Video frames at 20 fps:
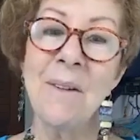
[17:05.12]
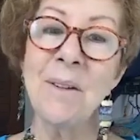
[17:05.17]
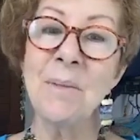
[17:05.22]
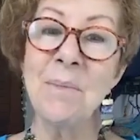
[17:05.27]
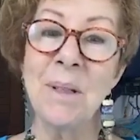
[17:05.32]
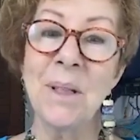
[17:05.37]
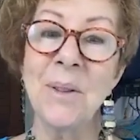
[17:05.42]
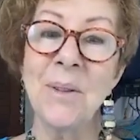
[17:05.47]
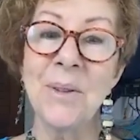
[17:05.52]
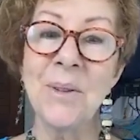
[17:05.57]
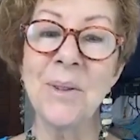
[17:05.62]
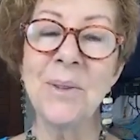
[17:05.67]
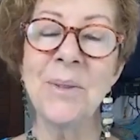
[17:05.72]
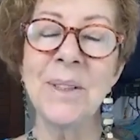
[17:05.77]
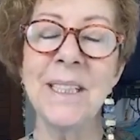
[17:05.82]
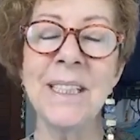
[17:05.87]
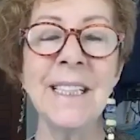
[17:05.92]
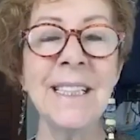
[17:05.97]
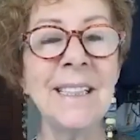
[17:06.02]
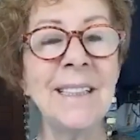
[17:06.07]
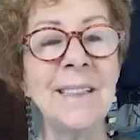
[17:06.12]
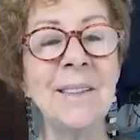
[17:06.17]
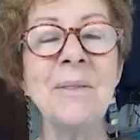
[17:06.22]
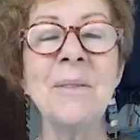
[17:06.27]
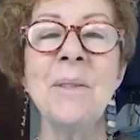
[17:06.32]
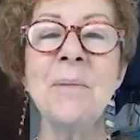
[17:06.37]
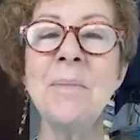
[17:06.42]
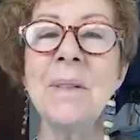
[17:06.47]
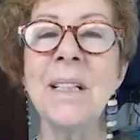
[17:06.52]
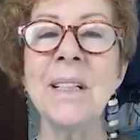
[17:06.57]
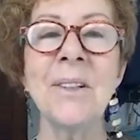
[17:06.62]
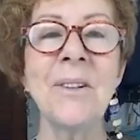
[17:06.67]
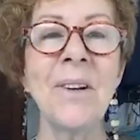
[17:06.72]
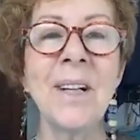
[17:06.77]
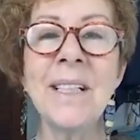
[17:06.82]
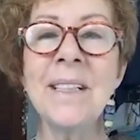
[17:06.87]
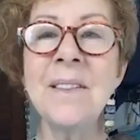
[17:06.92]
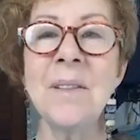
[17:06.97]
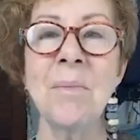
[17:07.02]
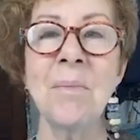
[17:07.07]
would be cool, wouldn't it? It would be a
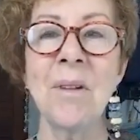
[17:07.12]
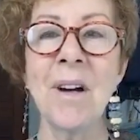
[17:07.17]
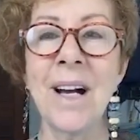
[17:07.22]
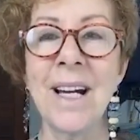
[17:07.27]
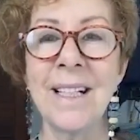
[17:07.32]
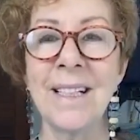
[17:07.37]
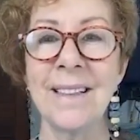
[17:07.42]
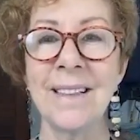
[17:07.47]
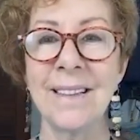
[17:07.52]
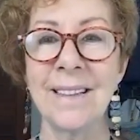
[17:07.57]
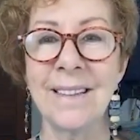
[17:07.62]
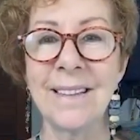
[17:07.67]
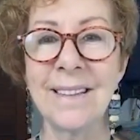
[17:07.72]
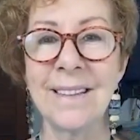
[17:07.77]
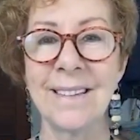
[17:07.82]
great surprise.